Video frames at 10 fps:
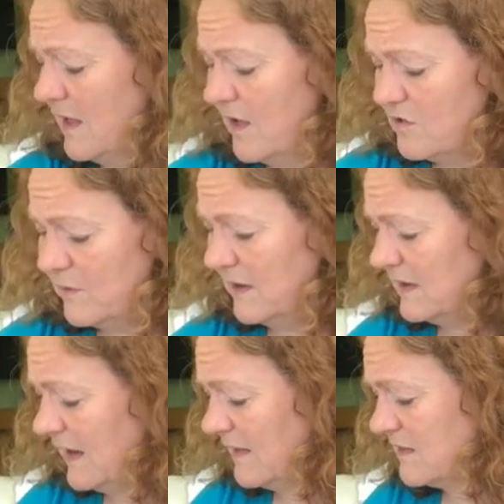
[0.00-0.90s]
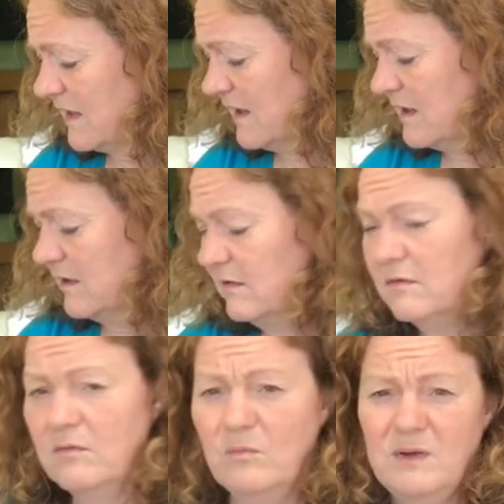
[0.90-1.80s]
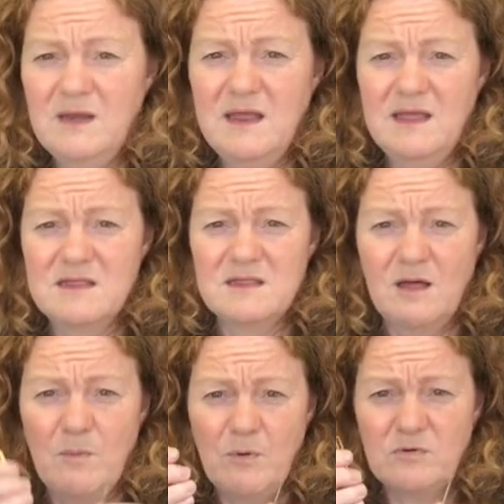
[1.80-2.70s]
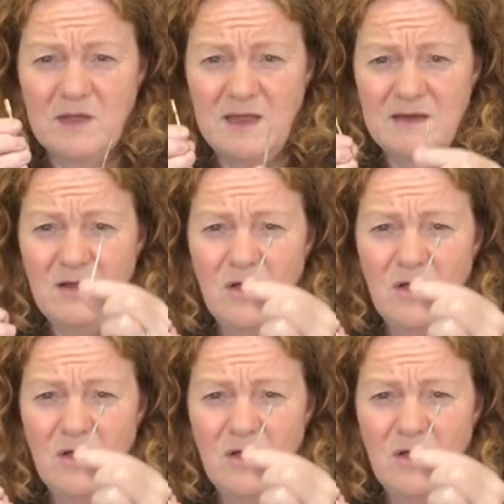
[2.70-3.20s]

So we need elastic, we need a bodkin,